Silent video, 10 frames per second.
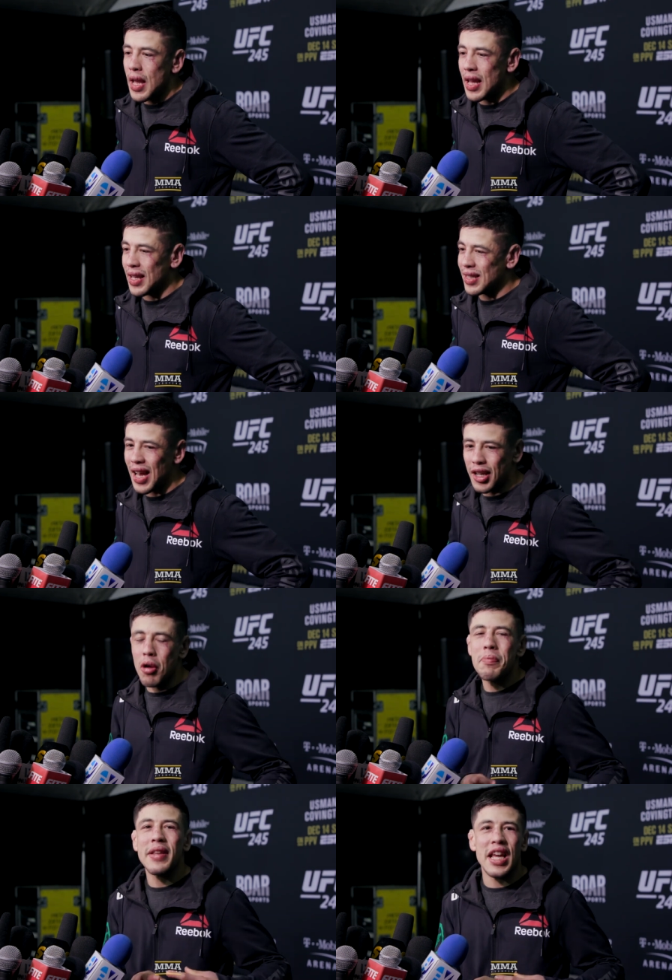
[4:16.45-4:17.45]
It's a
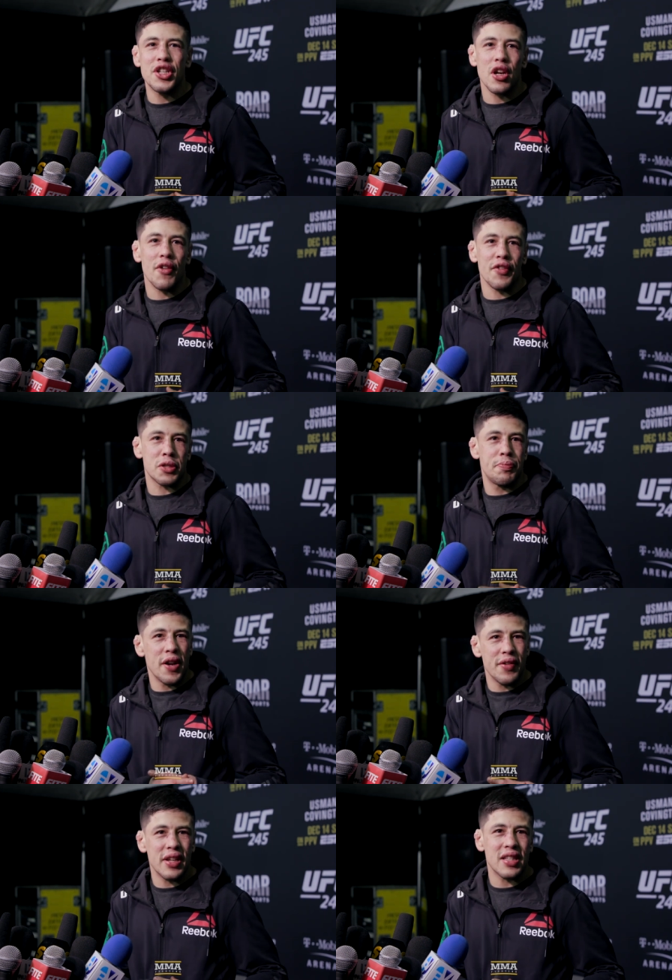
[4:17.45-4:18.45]
combination of
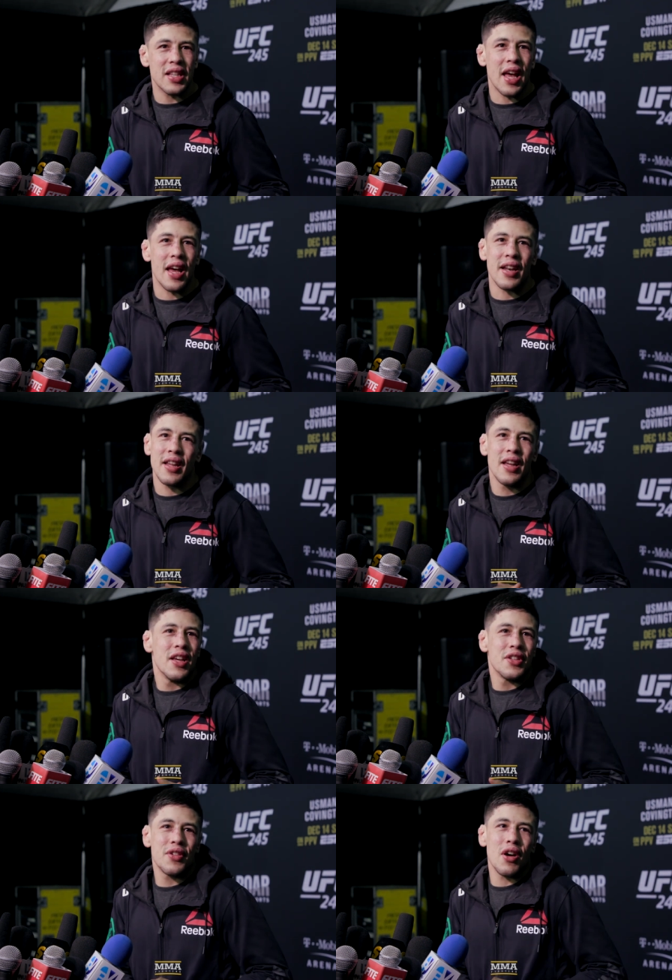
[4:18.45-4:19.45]
experience and
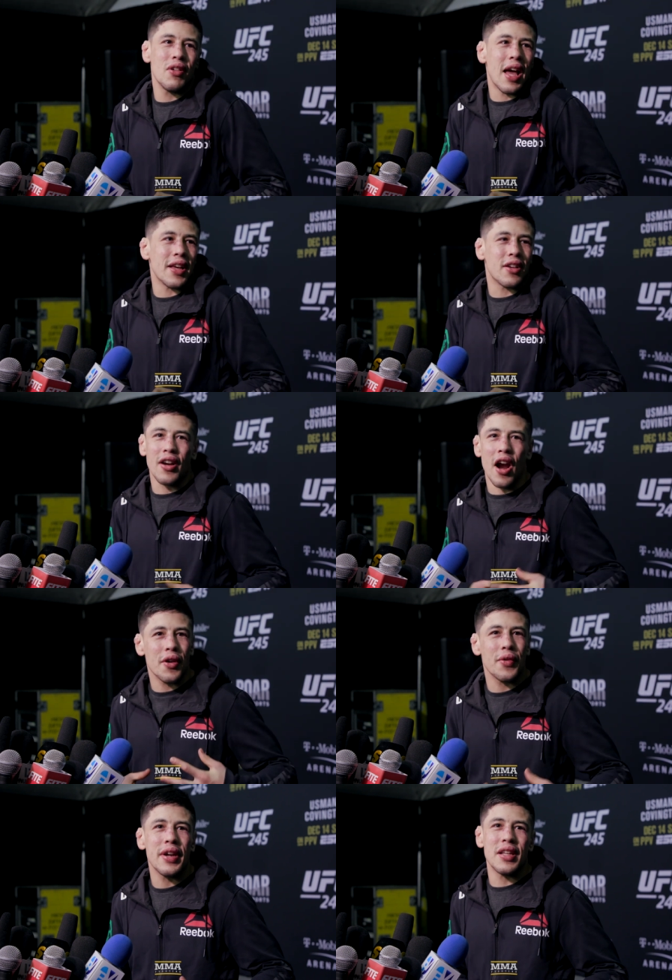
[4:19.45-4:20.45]
you know, like
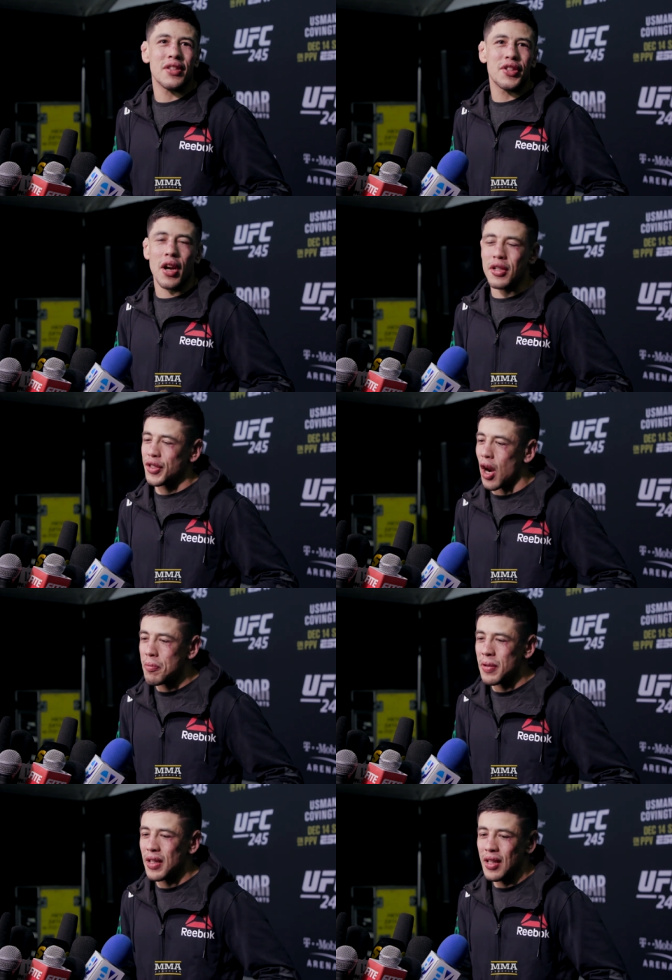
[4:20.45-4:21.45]
hungry and start
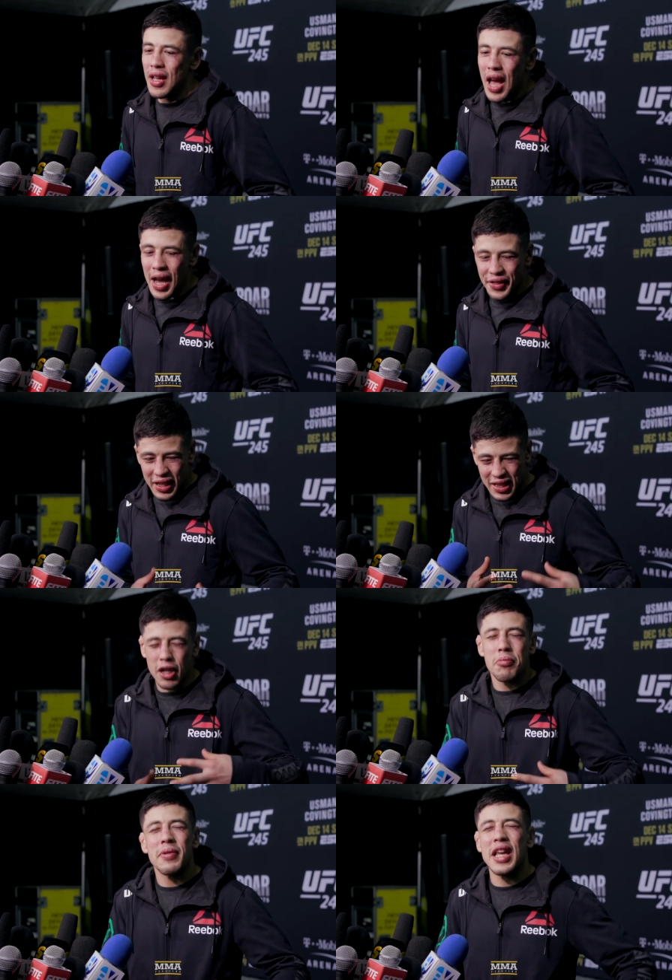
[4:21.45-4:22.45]
starving. I think it's a
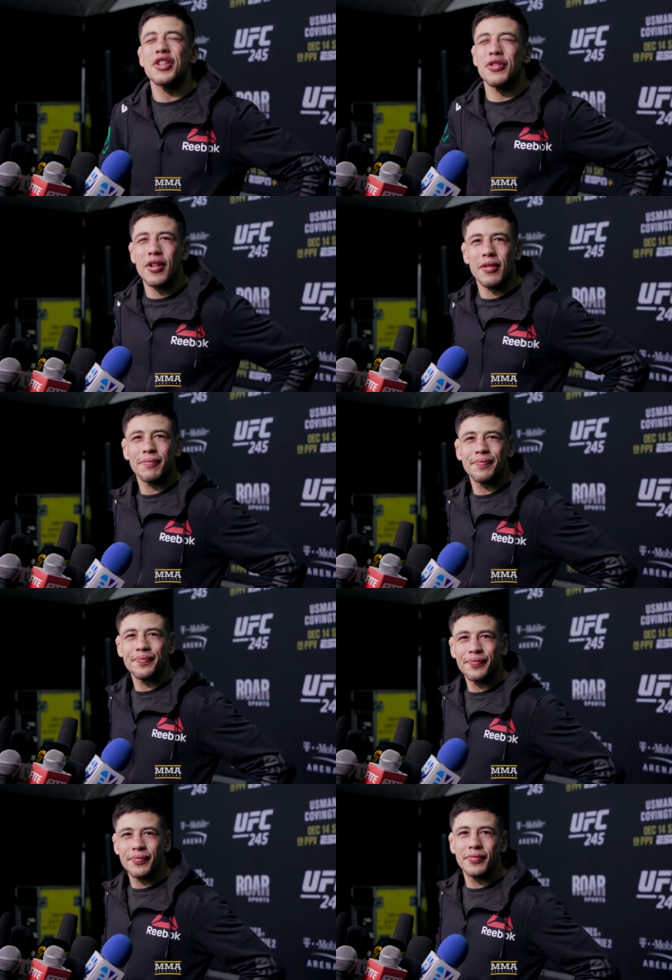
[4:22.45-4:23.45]
combination, you know.
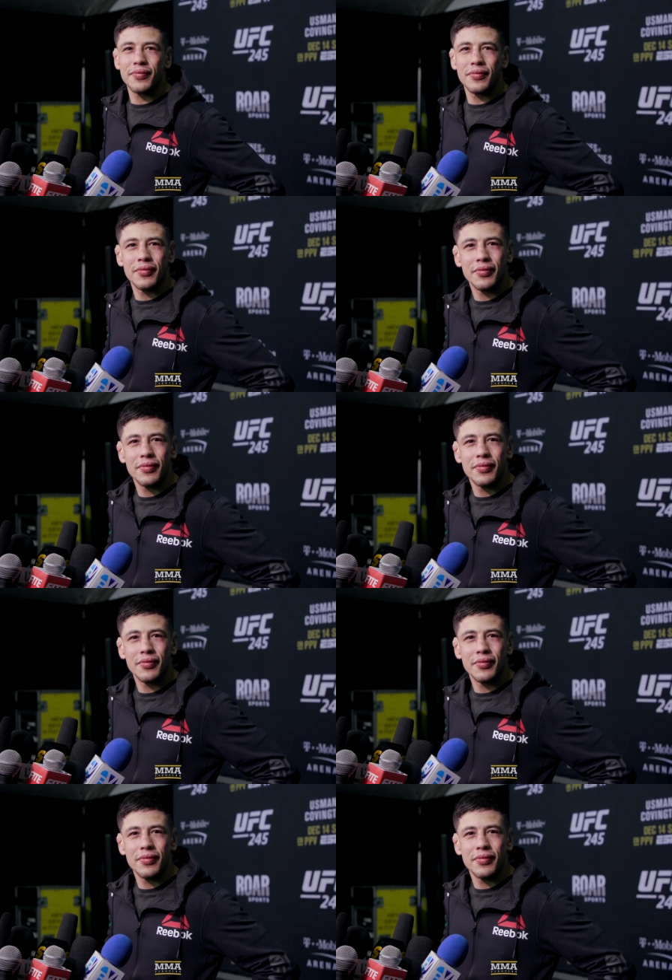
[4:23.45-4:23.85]
You what do you,